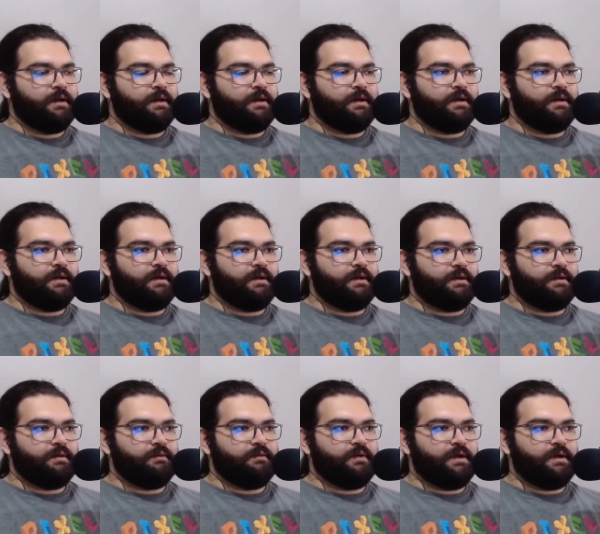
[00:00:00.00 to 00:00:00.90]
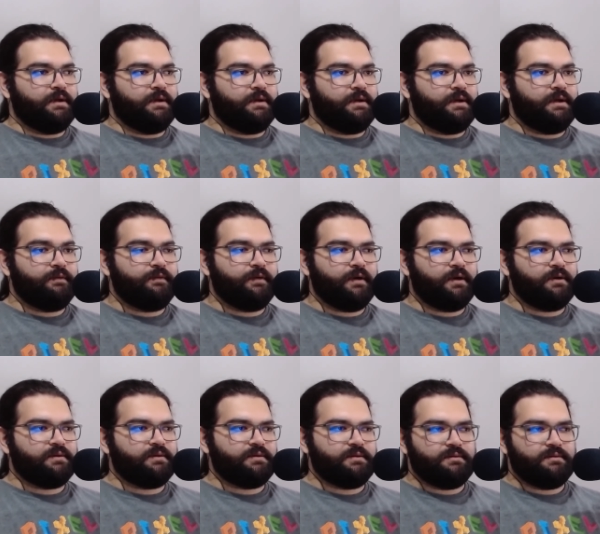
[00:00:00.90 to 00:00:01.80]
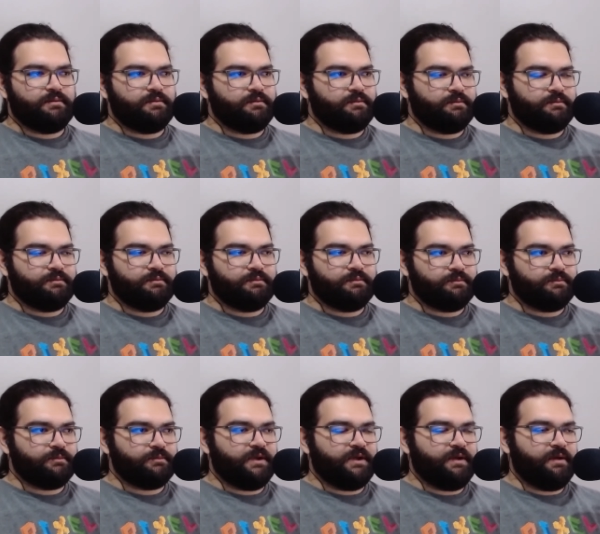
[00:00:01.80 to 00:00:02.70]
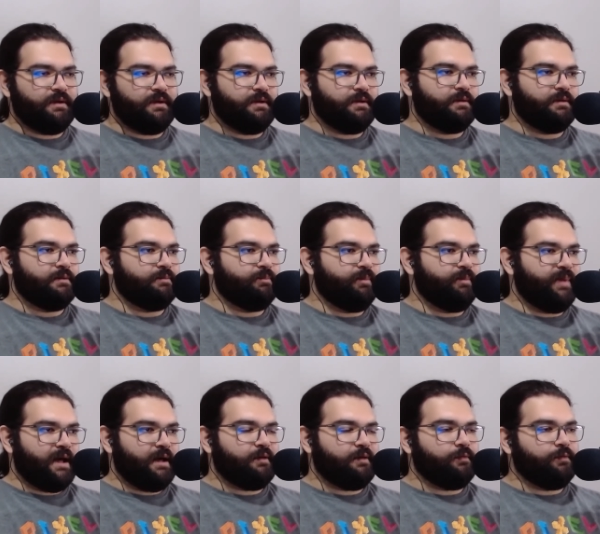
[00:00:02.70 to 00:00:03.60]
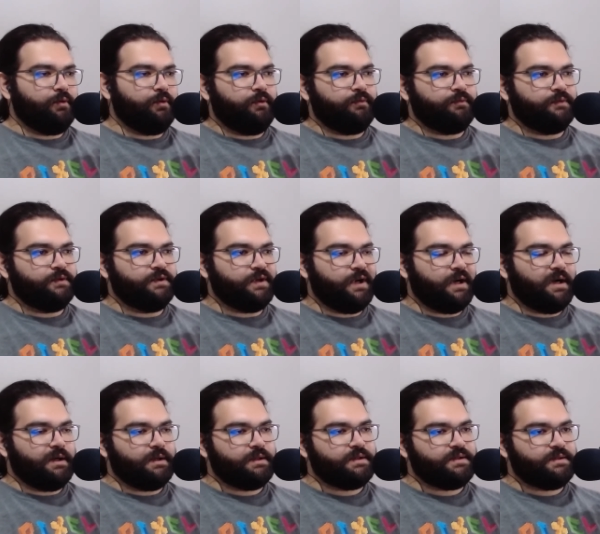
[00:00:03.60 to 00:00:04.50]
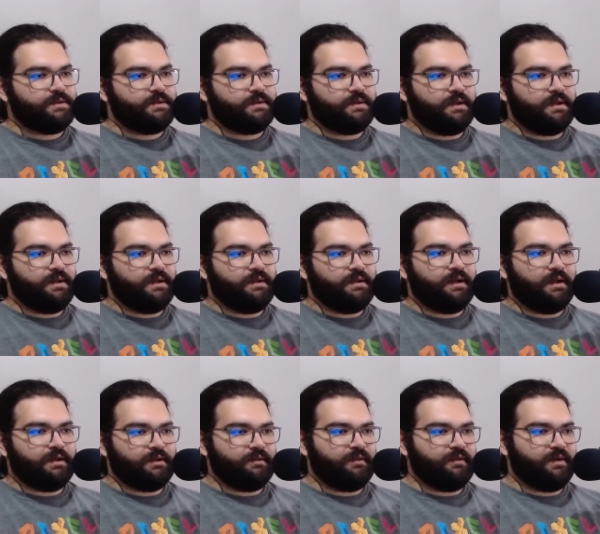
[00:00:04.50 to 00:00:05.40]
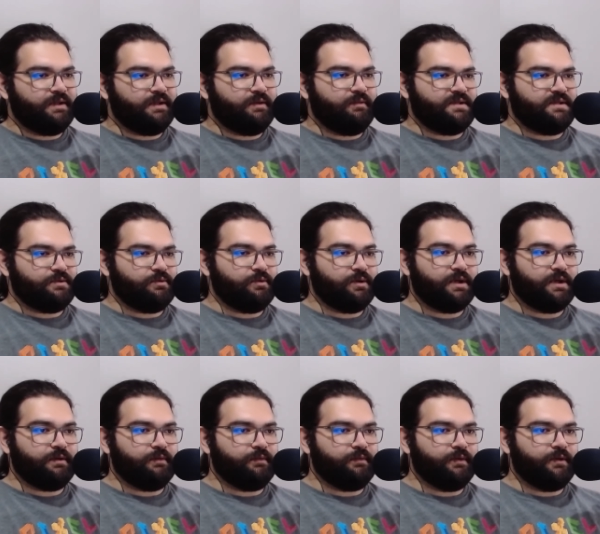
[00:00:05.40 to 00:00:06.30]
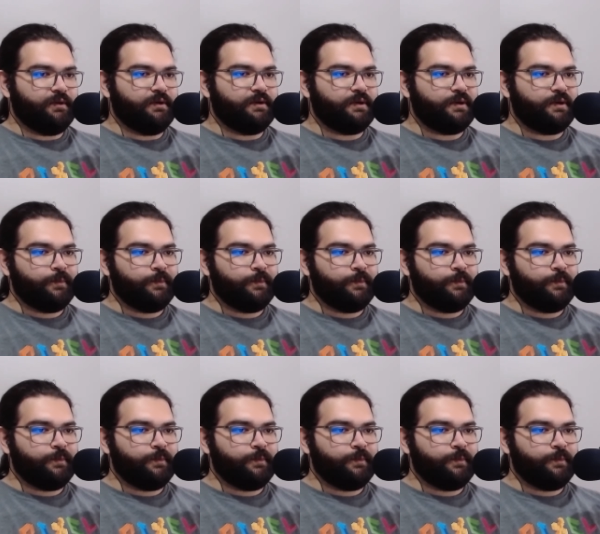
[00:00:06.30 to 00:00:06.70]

and uh, he found a bag full of drugs, uh, not what he was looking for.